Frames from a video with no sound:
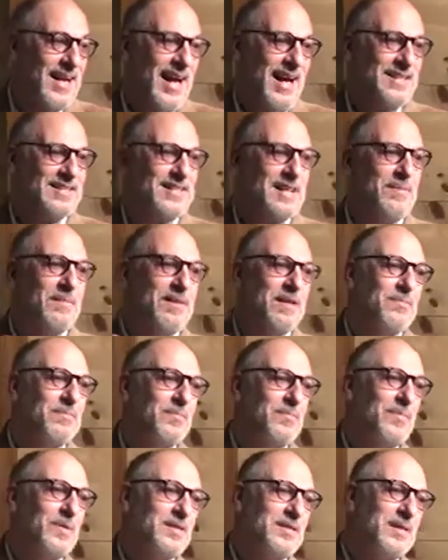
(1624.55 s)
And some of
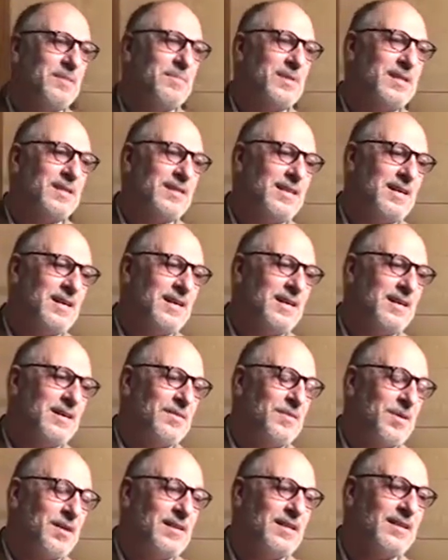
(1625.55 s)
them, some of the,
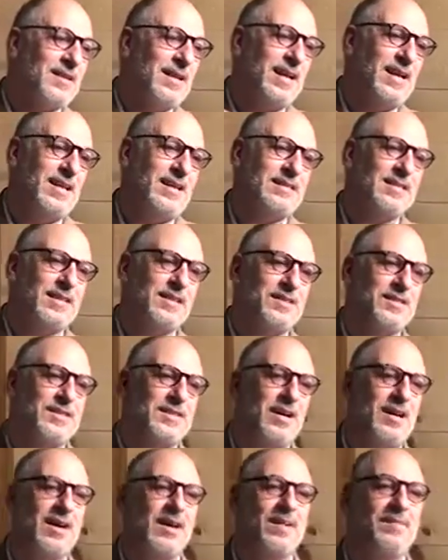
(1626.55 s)
uh, one of the ladies and her
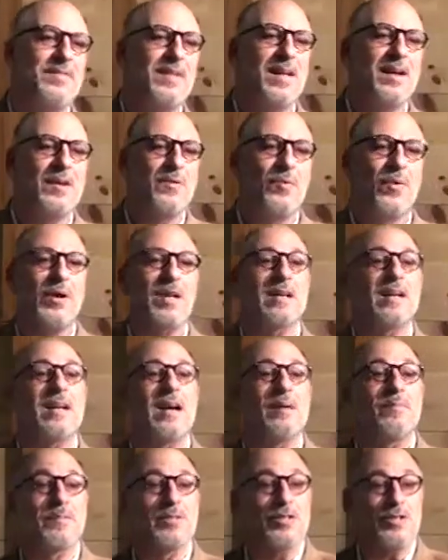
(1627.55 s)
son wanted to
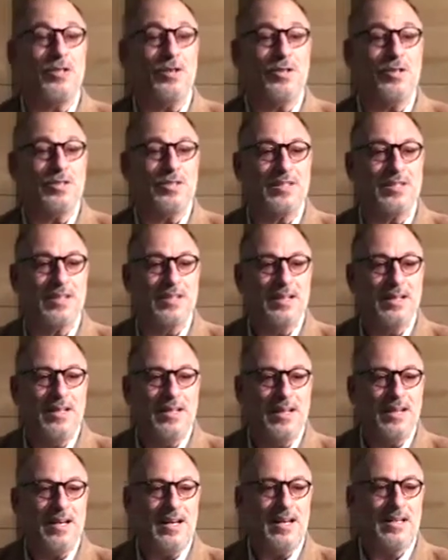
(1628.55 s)
come to church.
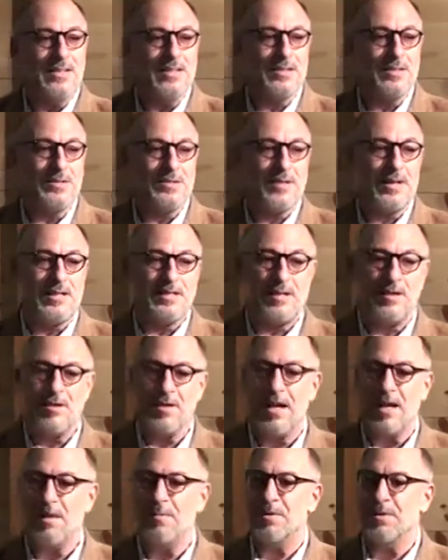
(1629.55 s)
And so I said,
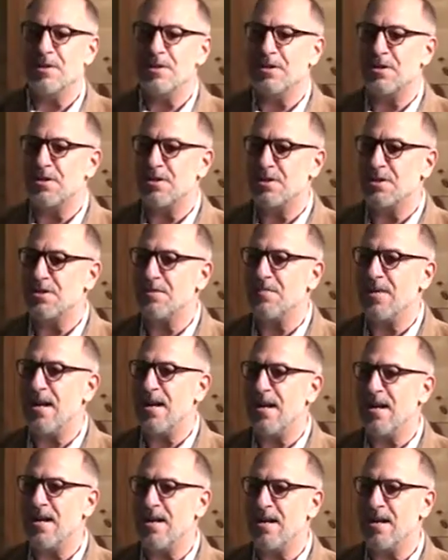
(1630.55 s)
okay, we took the church
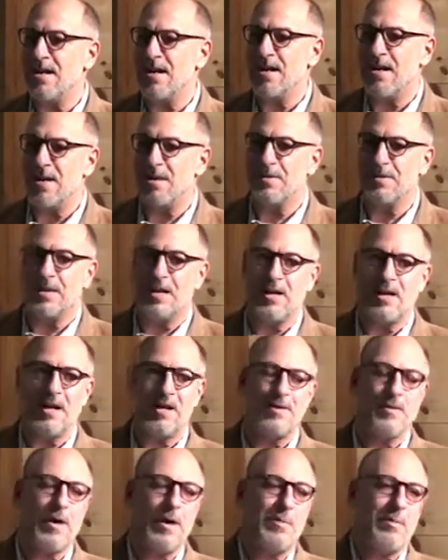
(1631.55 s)
van uh, out there. I
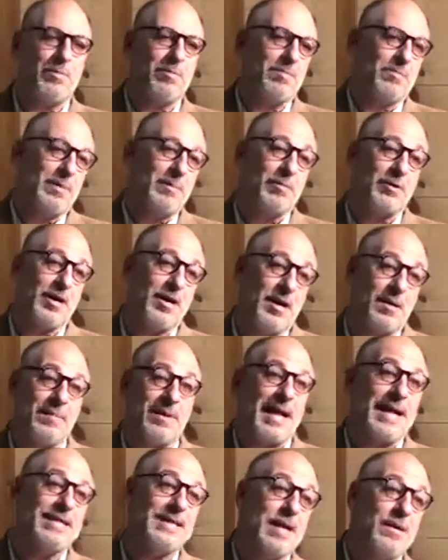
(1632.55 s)
don't know how many people were coming.
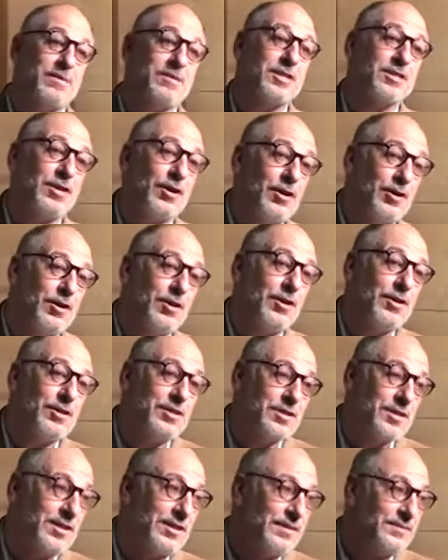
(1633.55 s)
That day it was just her and her
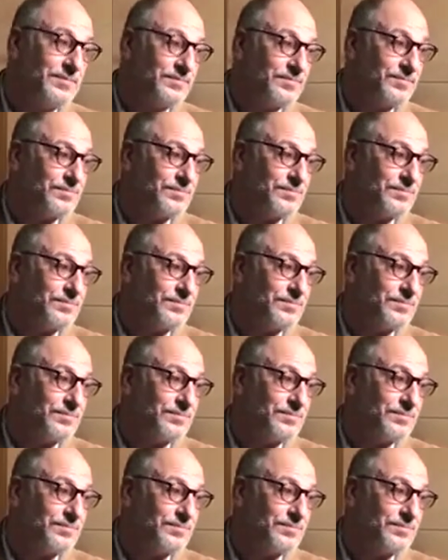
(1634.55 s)
son.